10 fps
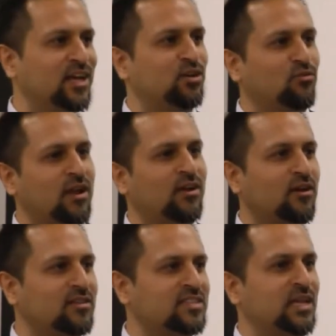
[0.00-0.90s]
you're running
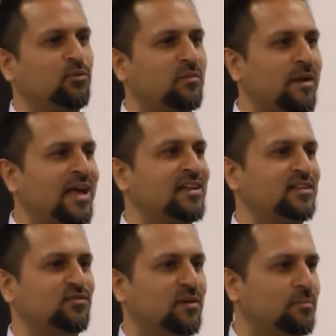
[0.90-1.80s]
around the city with a bandage
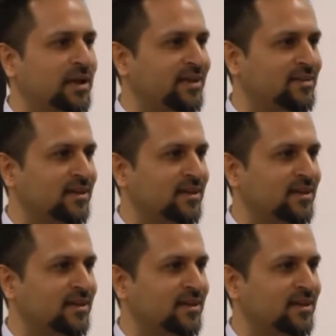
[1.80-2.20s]
of complaint,